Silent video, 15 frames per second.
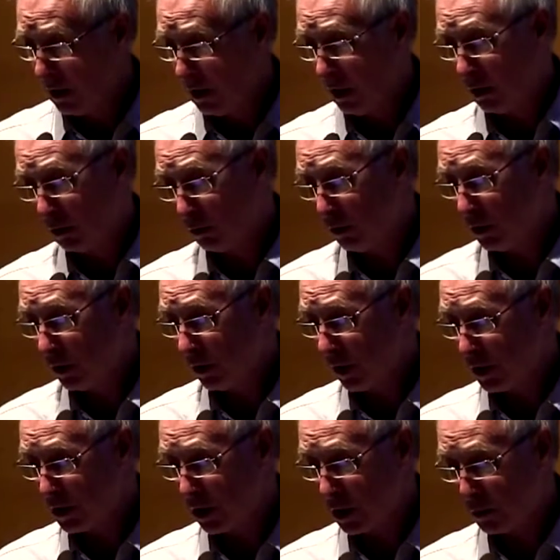including
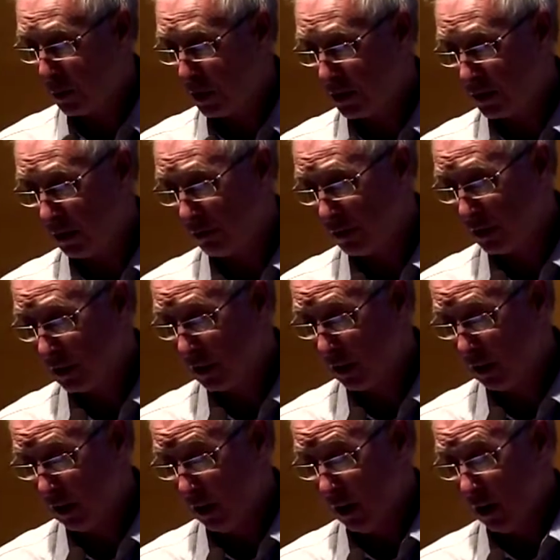
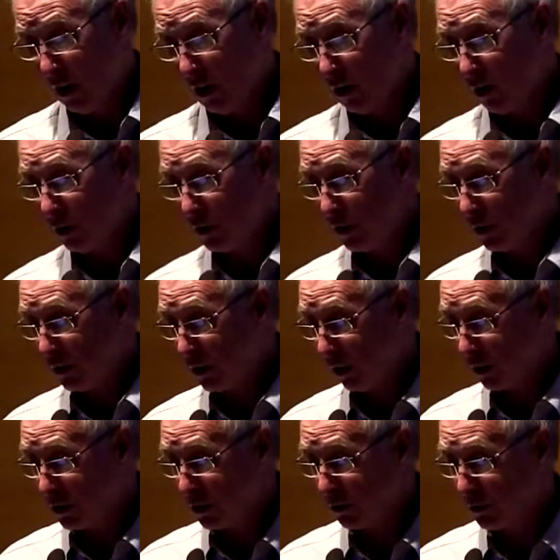HSP70, or the
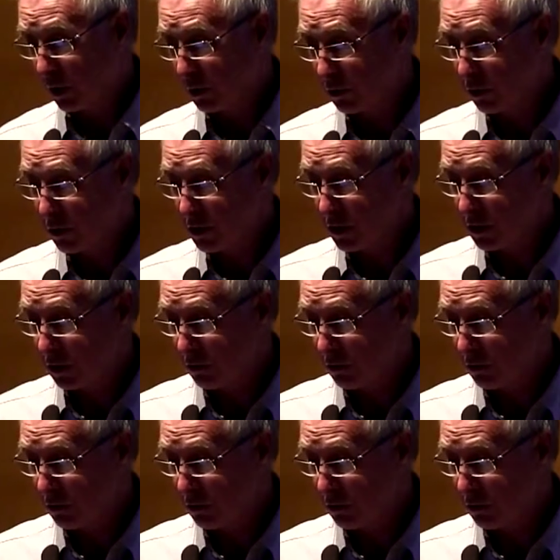induction of necrosis in